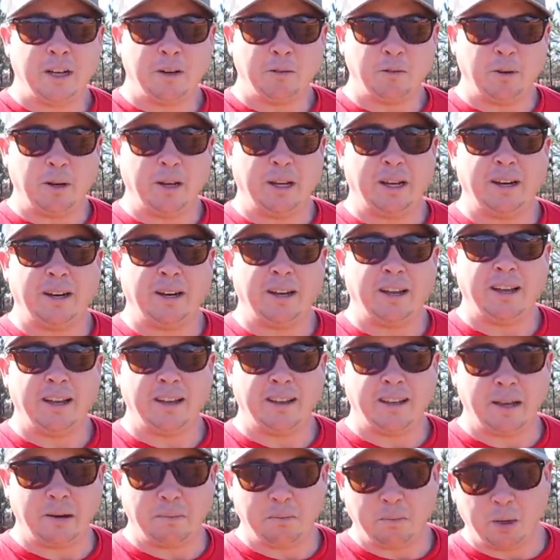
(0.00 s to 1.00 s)
when
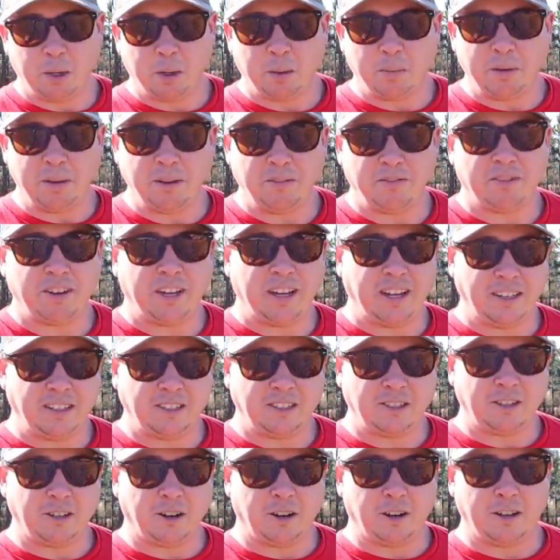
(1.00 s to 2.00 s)
that bulbing phase
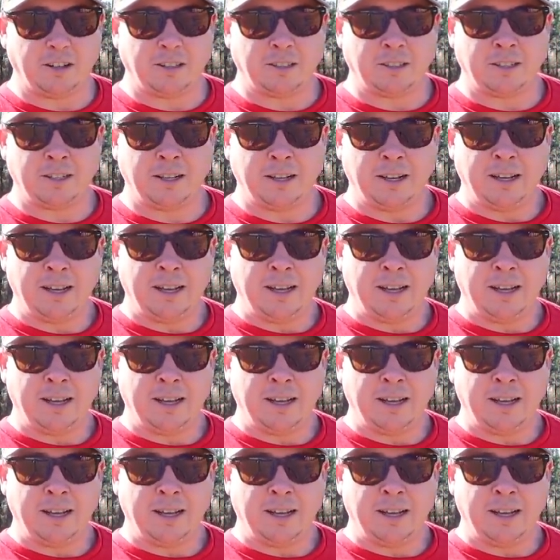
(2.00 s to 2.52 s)
starts.